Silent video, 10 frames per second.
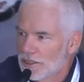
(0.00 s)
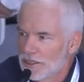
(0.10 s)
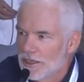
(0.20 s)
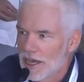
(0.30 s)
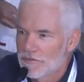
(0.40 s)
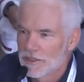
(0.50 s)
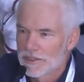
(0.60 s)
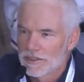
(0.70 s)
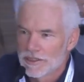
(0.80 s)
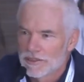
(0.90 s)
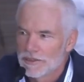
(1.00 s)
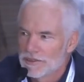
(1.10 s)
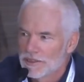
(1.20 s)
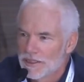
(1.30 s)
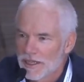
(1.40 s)
effort to
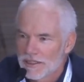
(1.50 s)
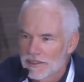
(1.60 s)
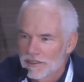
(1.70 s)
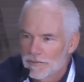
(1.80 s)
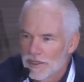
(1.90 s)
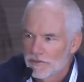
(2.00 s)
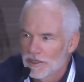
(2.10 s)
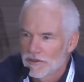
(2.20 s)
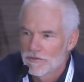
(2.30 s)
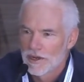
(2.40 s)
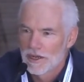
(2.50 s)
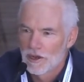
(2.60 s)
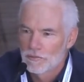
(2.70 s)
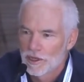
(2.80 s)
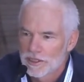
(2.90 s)
get here. It's been a very
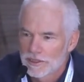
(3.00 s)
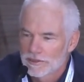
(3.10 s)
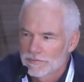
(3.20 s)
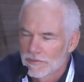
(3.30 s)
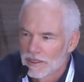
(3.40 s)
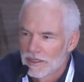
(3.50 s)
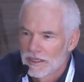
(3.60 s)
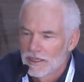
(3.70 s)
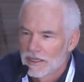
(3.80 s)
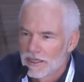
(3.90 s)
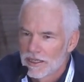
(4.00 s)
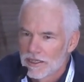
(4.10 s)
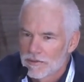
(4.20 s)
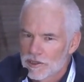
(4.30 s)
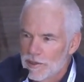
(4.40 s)
long project. I
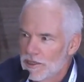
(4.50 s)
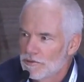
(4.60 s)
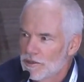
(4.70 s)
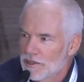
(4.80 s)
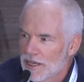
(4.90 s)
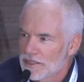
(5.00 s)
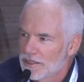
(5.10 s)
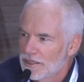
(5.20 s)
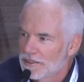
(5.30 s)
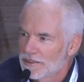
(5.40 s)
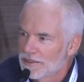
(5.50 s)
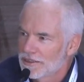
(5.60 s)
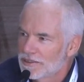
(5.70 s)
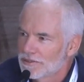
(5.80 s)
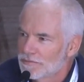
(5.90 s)
was speaking to Ruth last night,
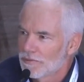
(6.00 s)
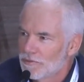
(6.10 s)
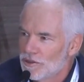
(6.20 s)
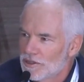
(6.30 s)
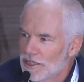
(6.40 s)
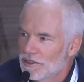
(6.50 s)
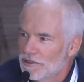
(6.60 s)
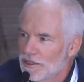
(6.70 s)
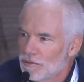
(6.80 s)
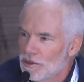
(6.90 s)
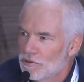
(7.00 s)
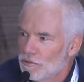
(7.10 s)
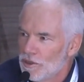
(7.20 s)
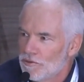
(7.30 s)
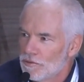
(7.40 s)
and Ruth said, you know,
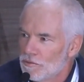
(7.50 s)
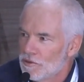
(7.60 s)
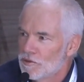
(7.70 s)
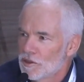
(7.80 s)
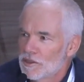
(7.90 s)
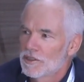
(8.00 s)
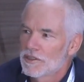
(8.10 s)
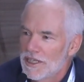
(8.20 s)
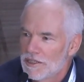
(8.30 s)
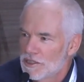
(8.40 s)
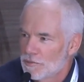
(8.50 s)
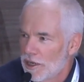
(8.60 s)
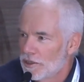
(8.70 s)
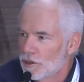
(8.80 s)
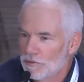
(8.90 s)
we've succeeded
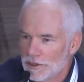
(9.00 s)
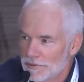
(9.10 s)
despite COVID.